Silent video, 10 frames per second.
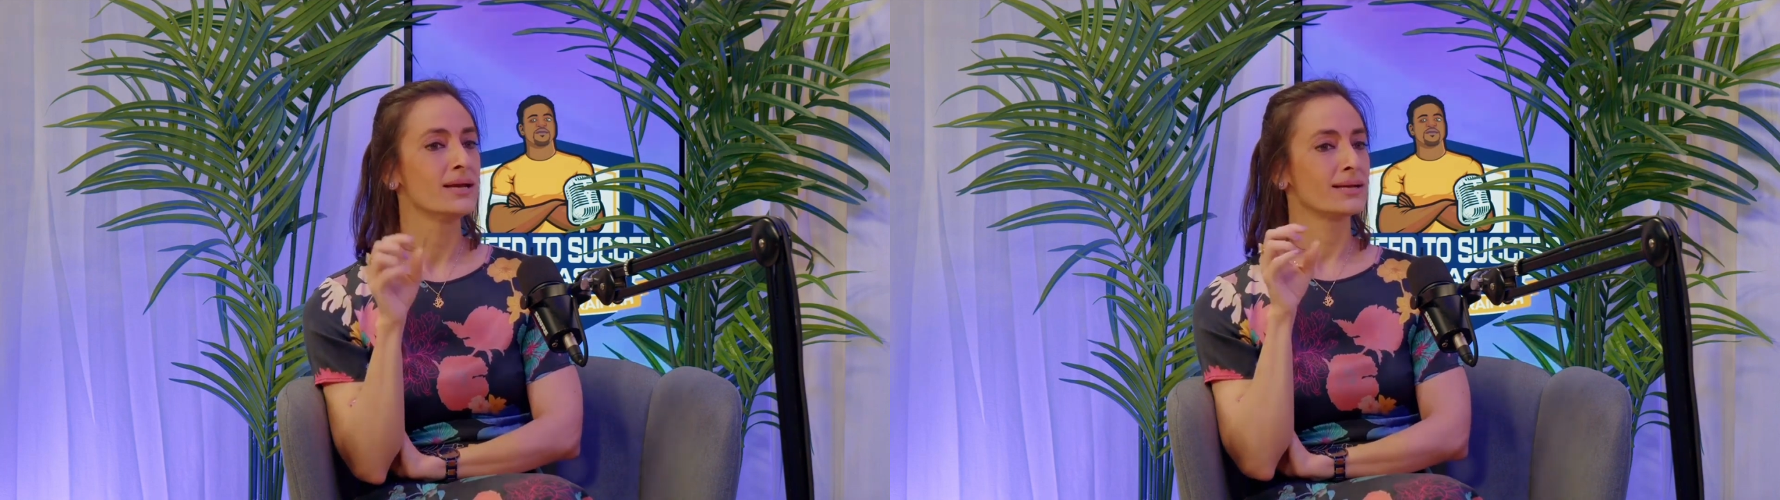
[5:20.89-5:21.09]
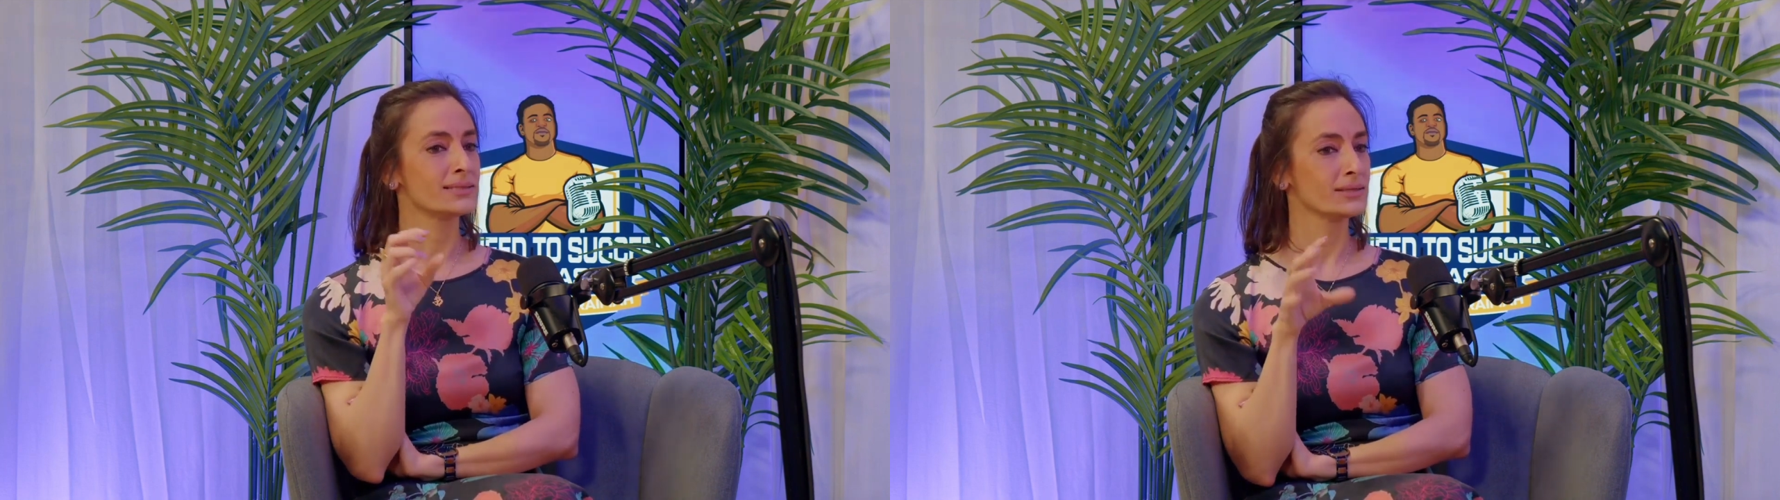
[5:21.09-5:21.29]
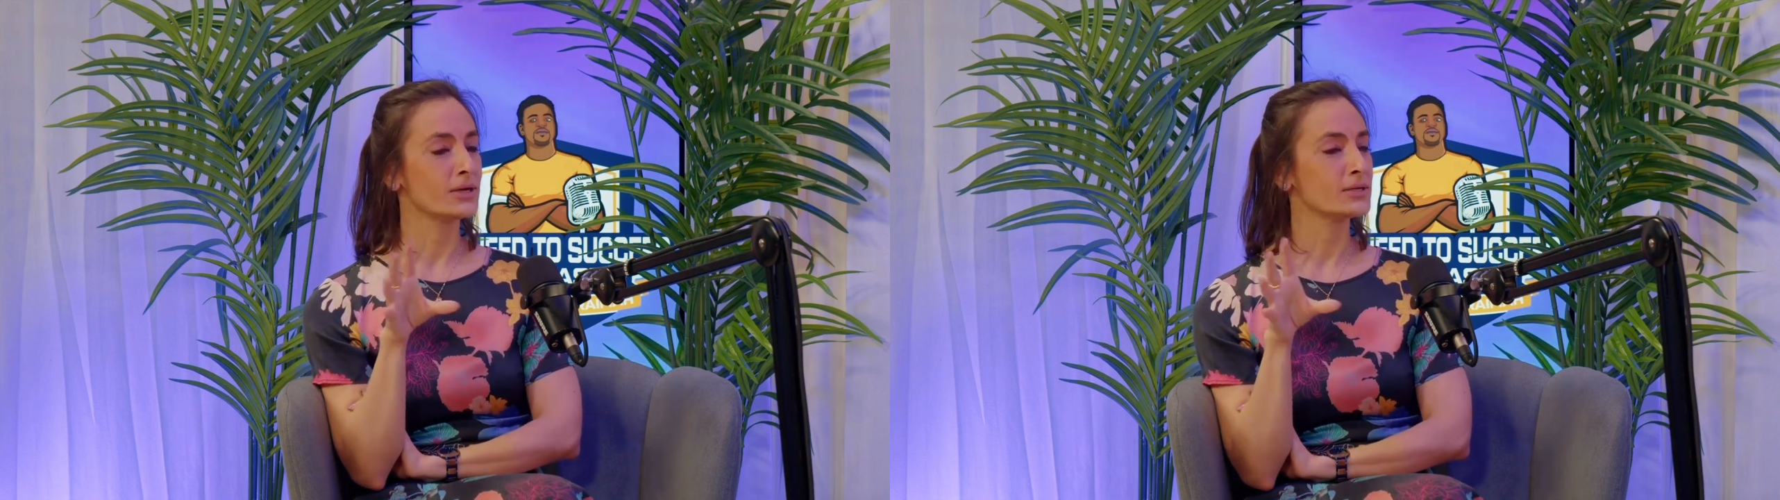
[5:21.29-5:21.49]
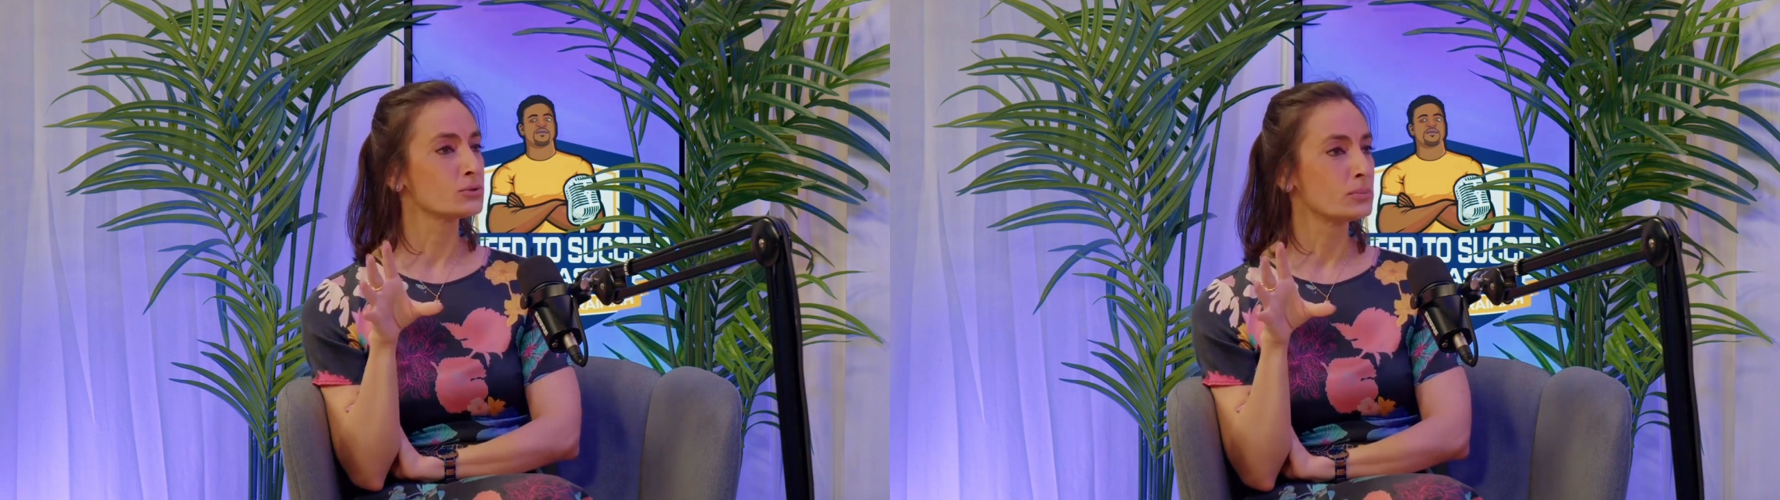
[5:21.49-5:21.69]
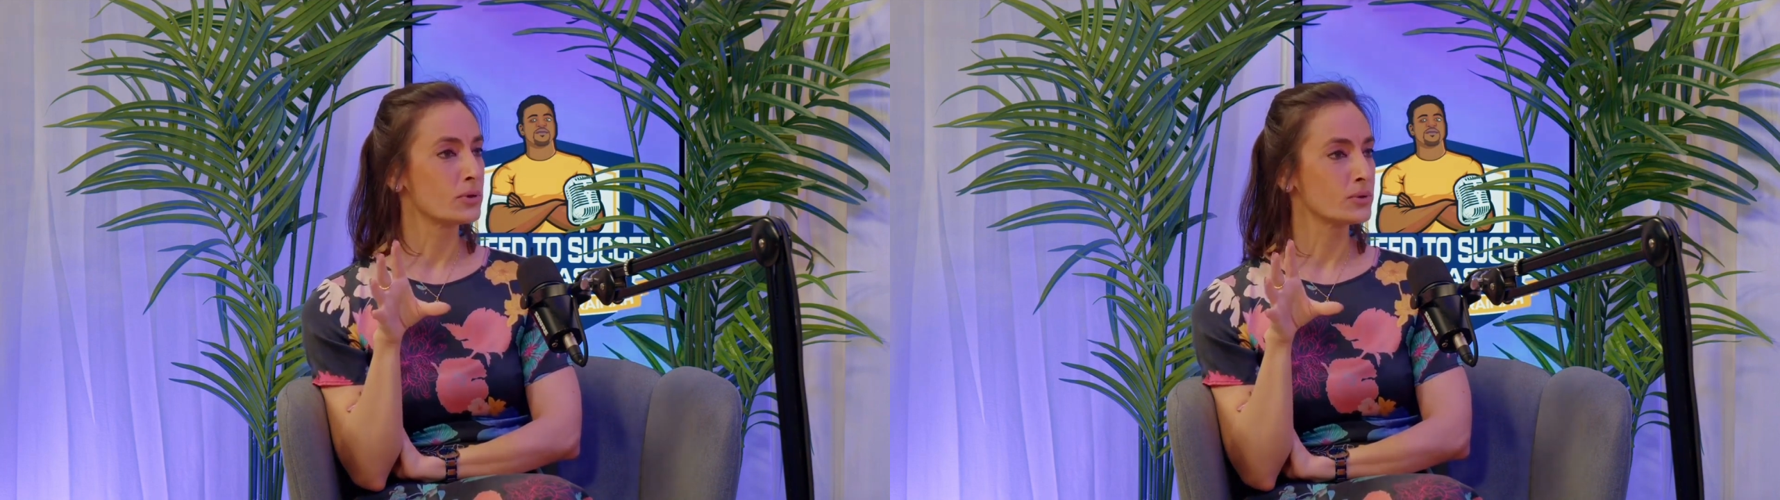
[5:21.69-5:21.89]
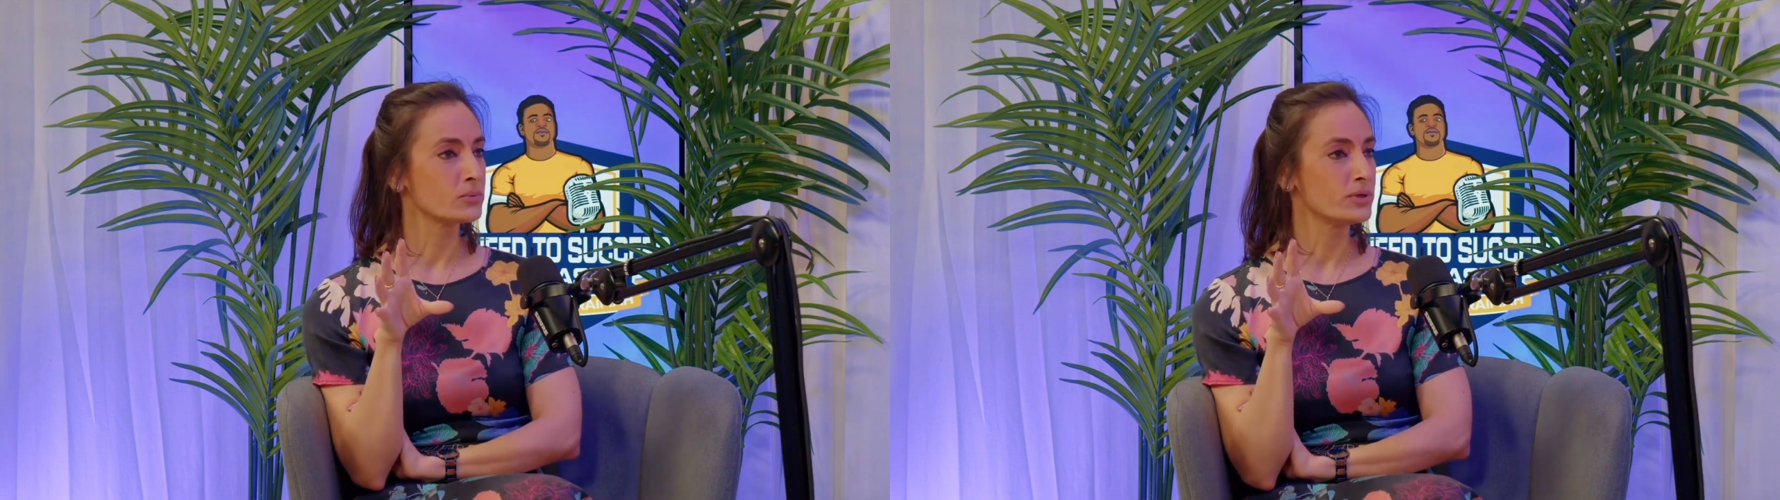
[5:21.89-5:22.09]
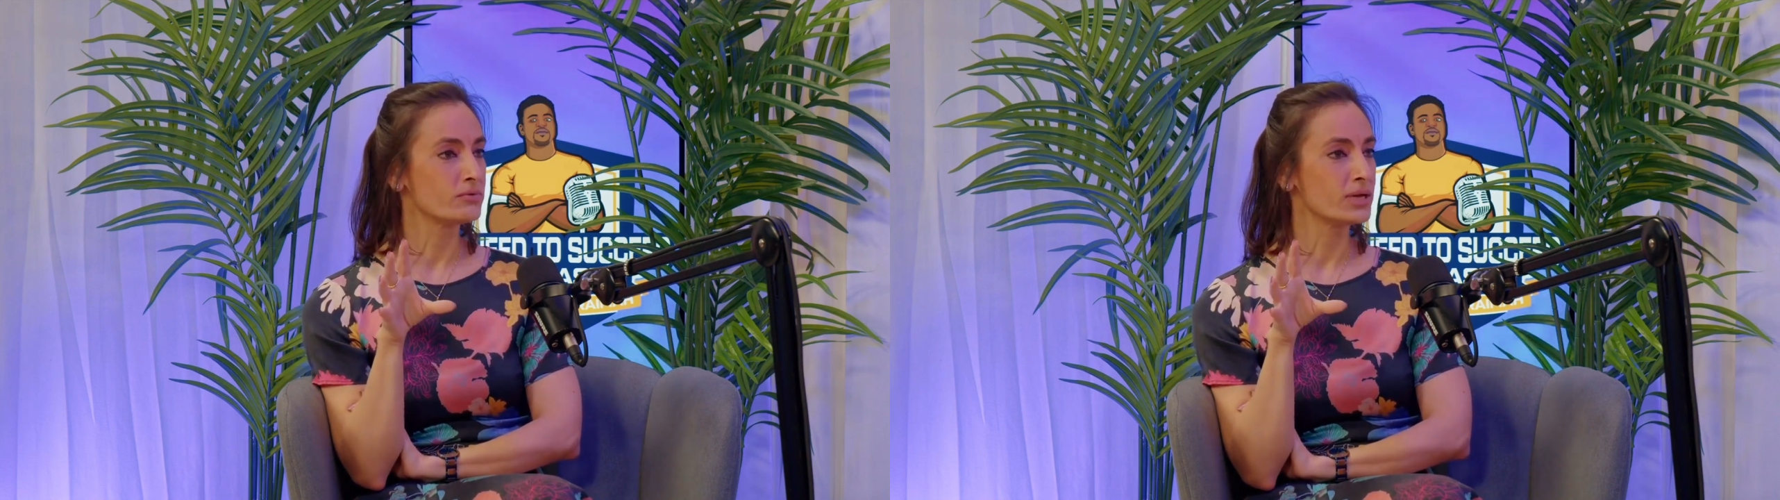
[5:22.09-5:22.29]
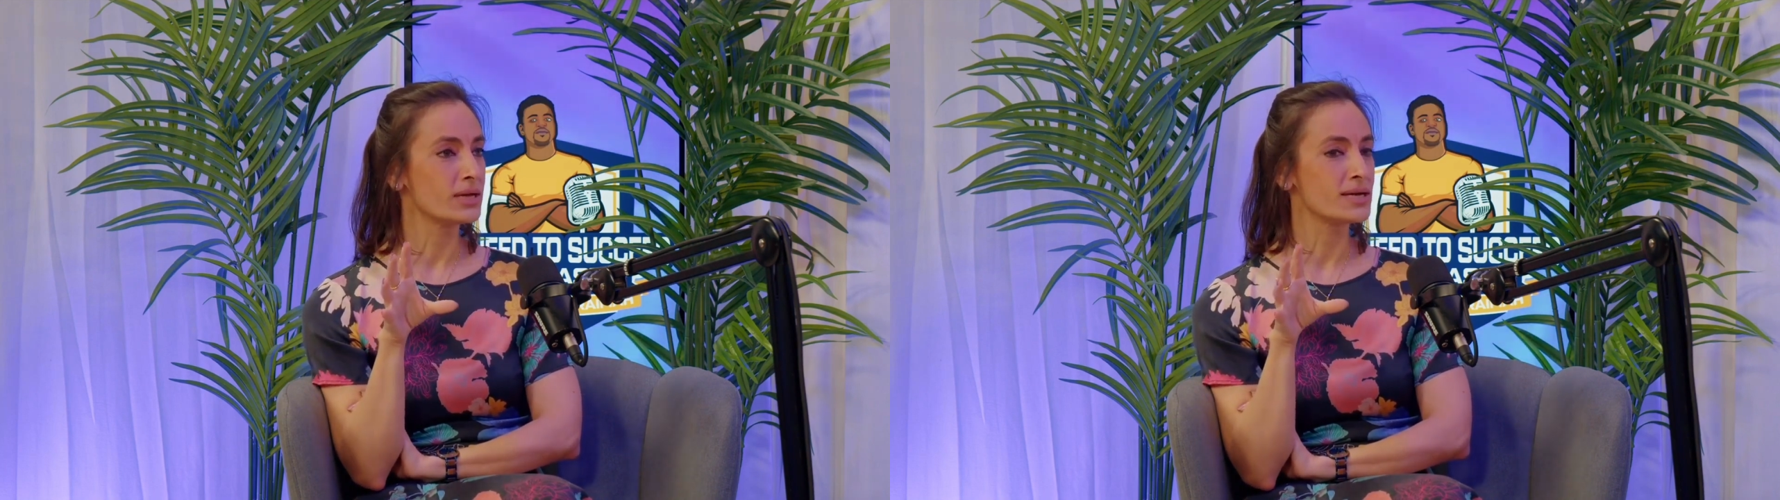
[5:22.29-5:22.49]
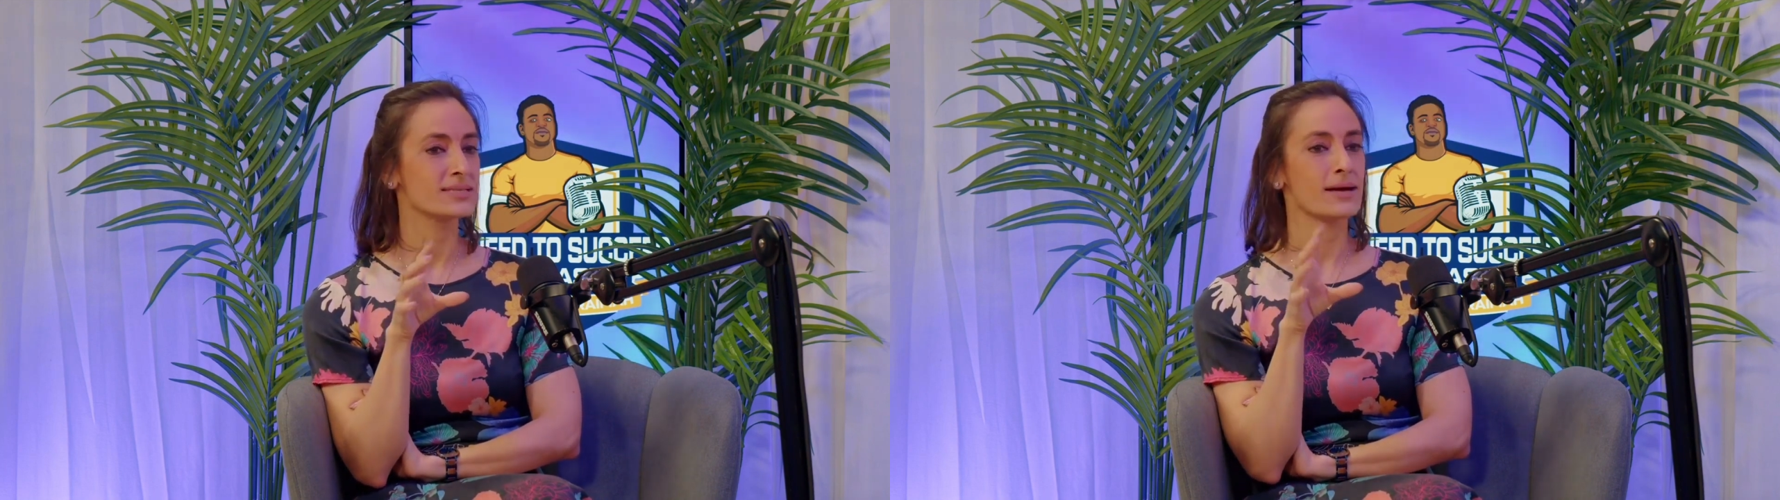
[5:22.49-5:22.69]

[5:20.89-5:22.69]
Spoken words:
until you get to a point when you realize,